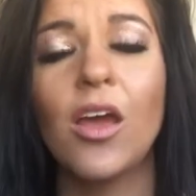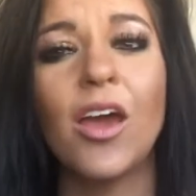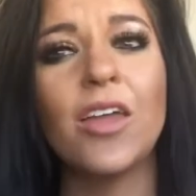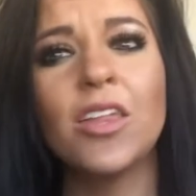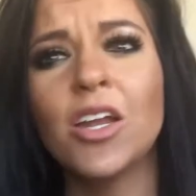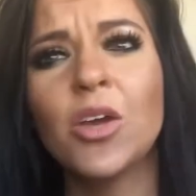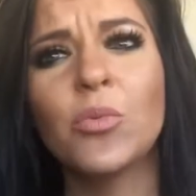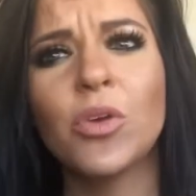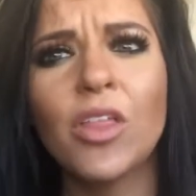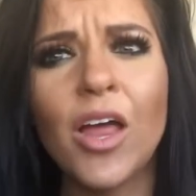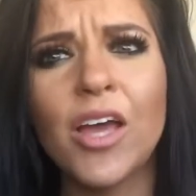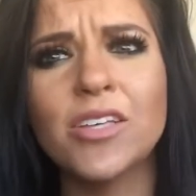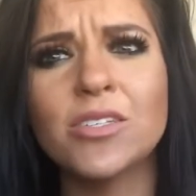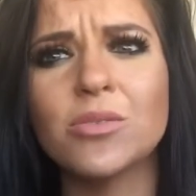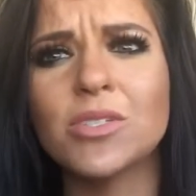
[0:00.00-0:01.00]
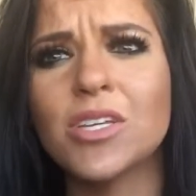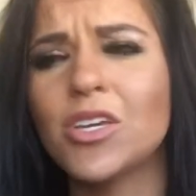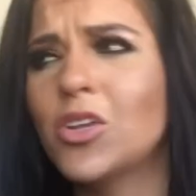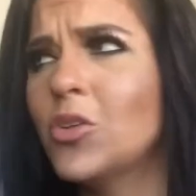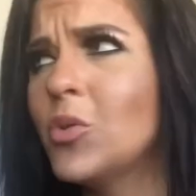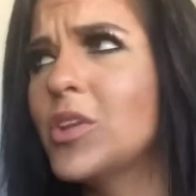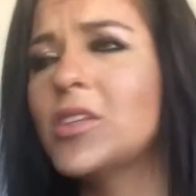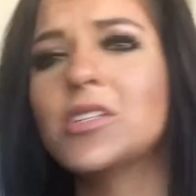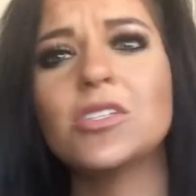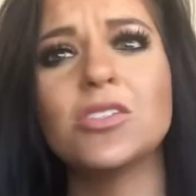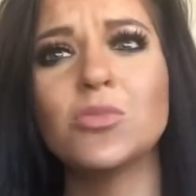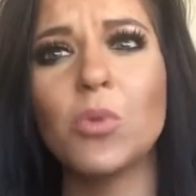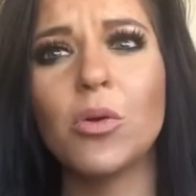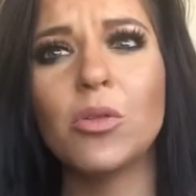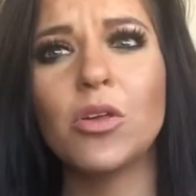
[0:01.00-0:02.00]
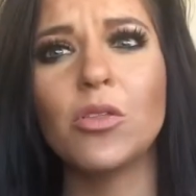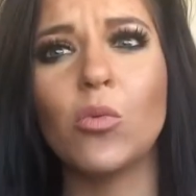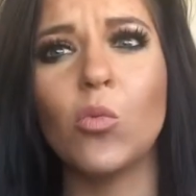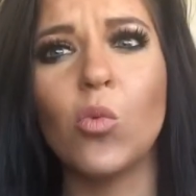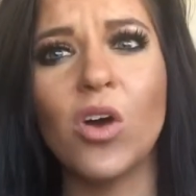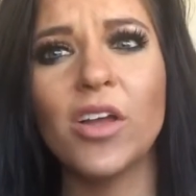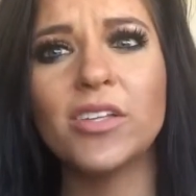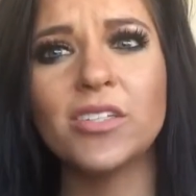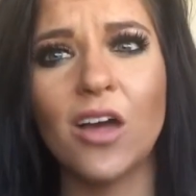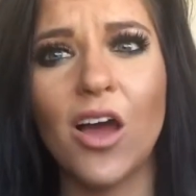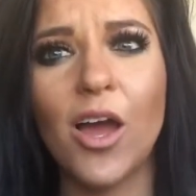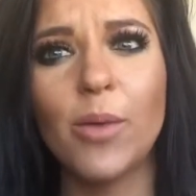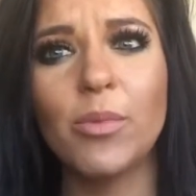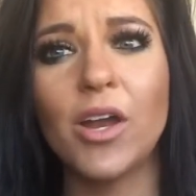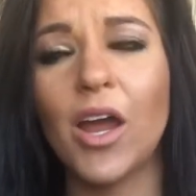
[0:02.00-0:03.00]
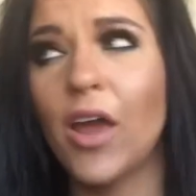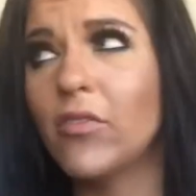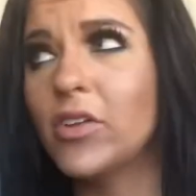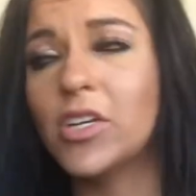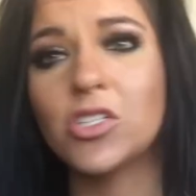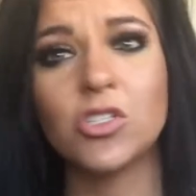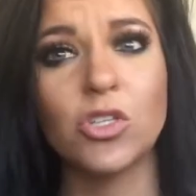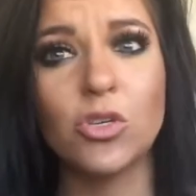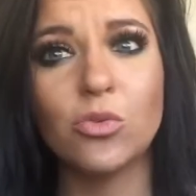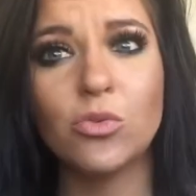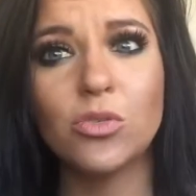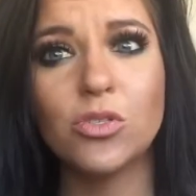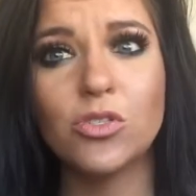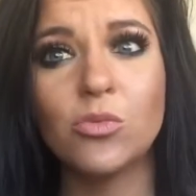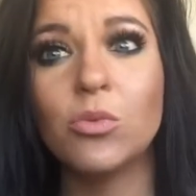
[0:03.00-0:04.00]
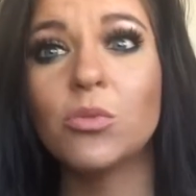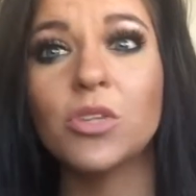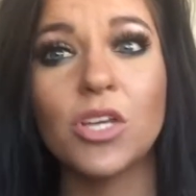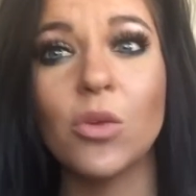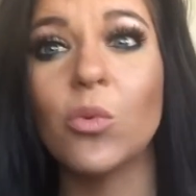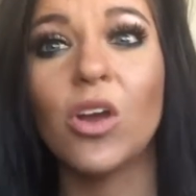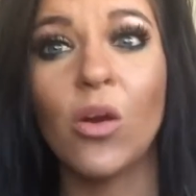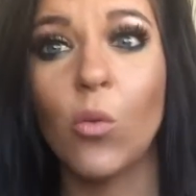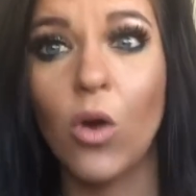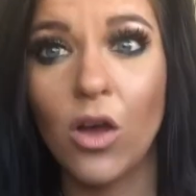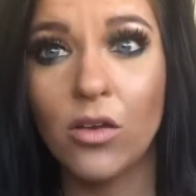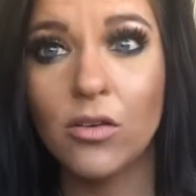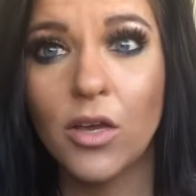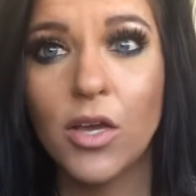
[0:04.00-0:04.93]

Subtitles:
And then I realized, I was like, you know what, this is probably the one time that I have an excuse to be able to eat what I want.